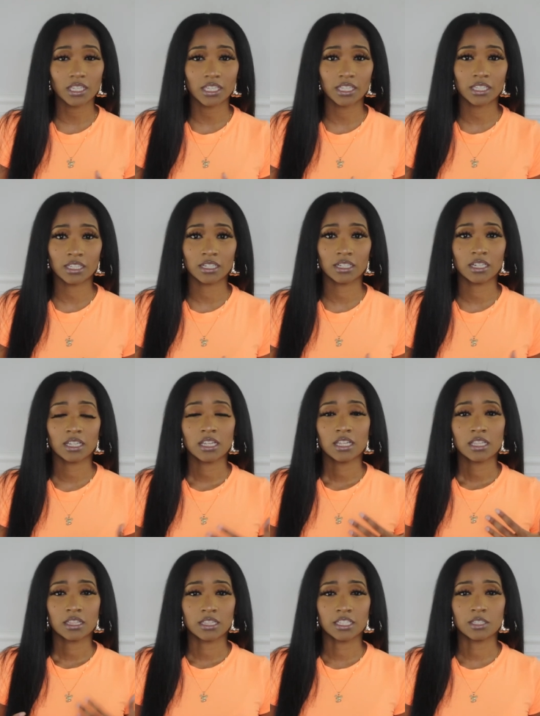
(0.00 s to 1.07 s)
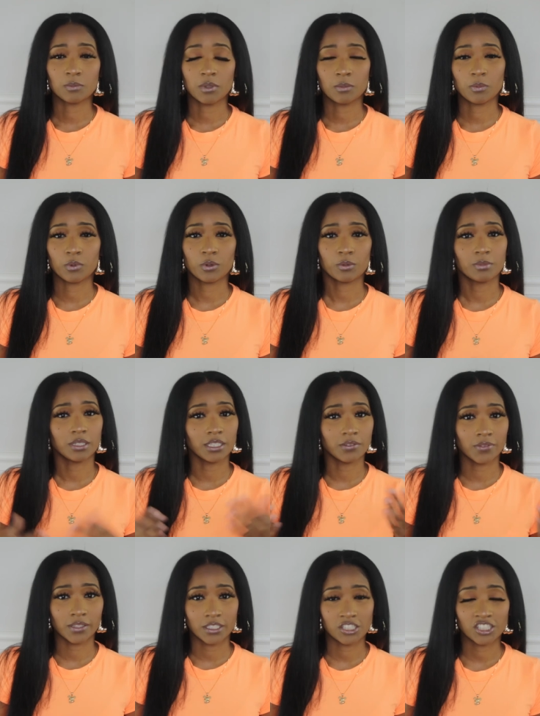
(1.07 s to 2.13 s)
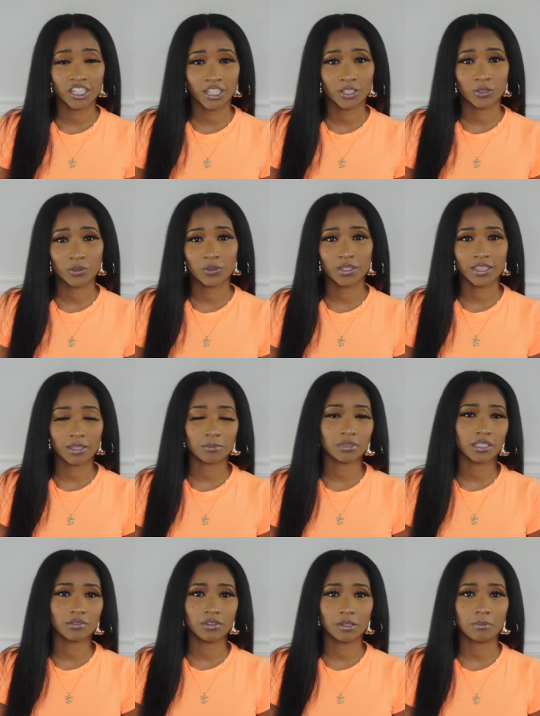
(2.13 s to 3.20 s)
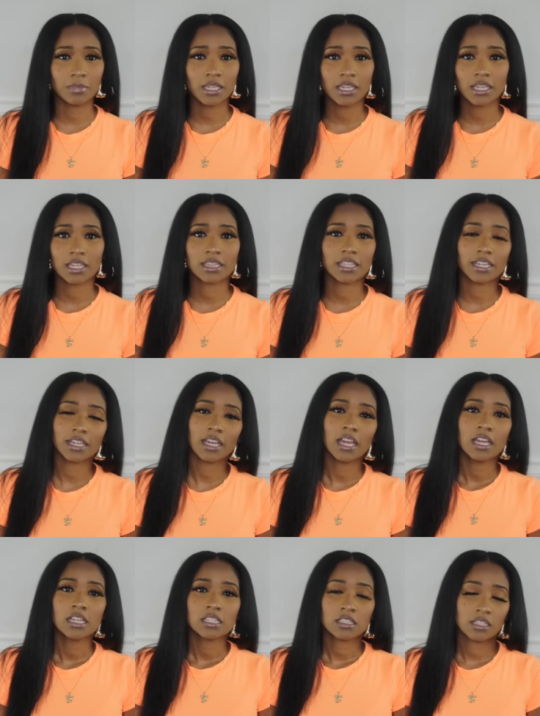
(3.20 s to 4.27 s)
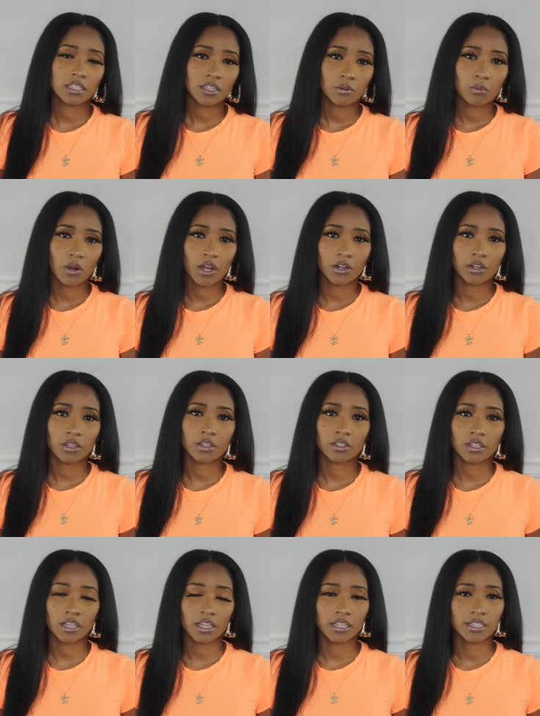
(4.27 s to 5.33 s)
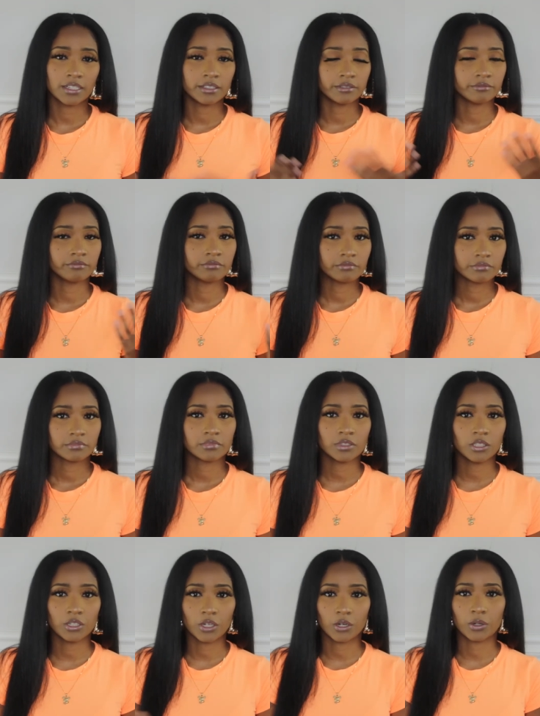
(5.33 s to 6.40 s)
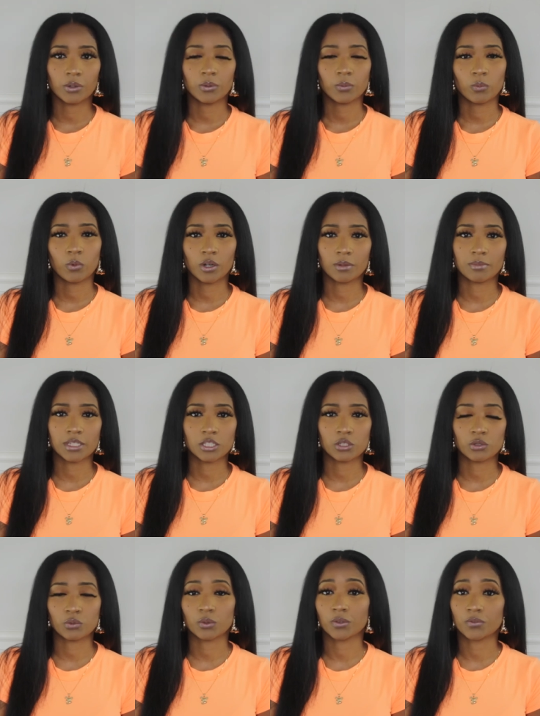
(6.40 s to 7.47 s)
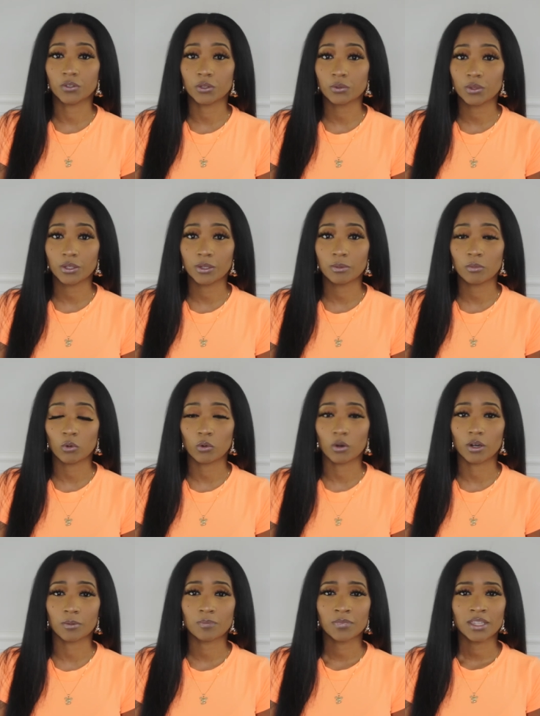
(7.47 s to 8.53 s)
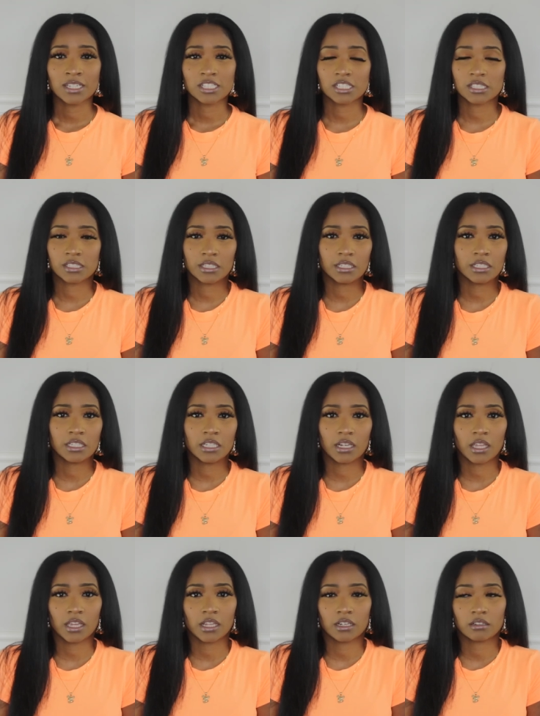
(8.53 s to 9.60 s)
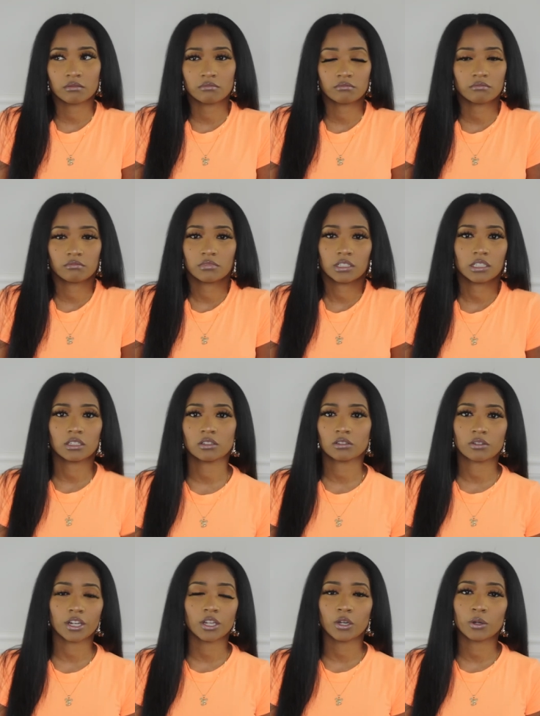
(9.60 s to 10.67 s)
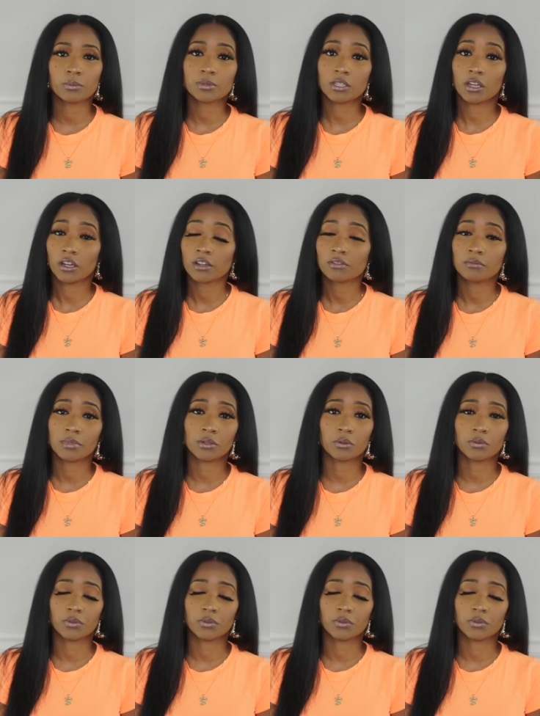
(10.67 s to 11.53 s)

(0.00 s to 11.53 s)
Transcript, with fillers: and these people believe in this channel and they believed in me and they sent their product and, you know, wanted me to review them or just sent it in great hopes of me